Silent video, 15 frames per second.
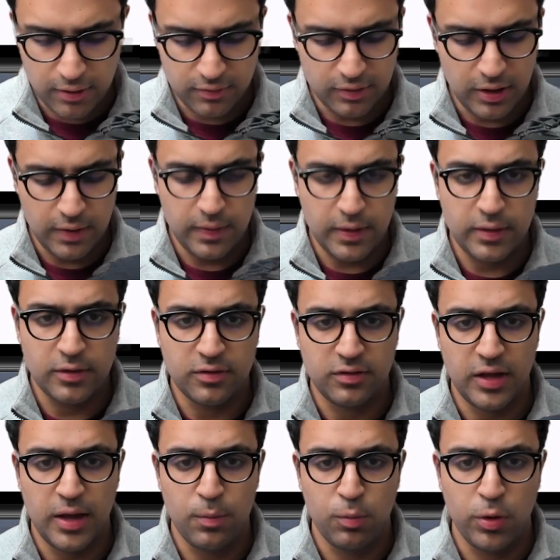say that the
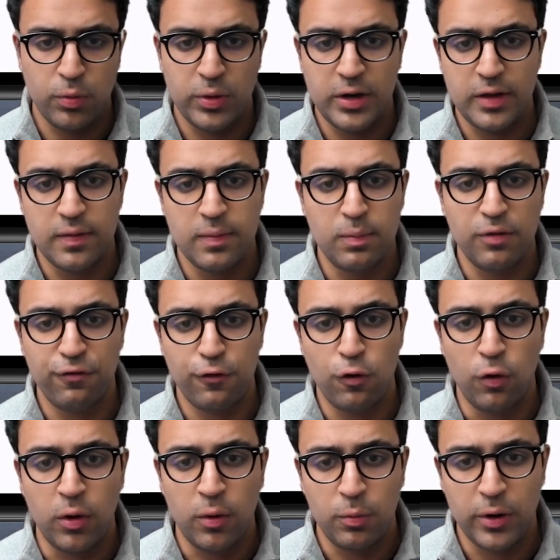same way we did
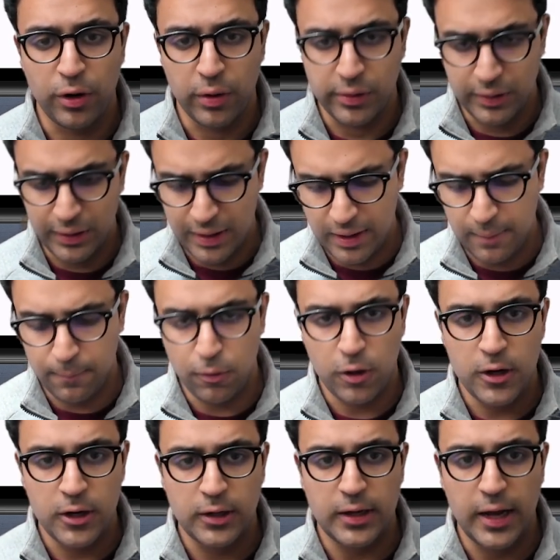before, we're going to get a
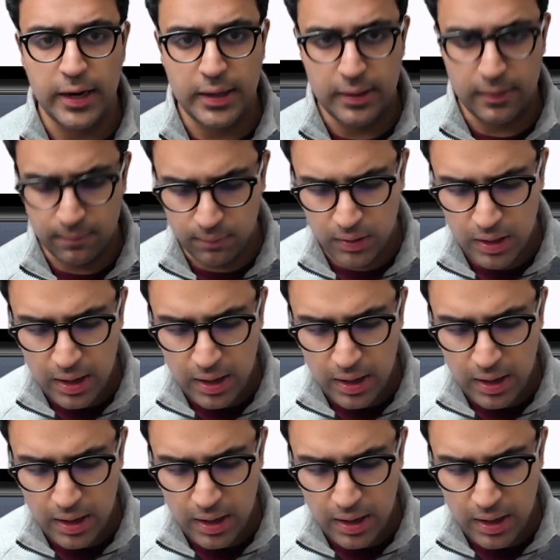product item,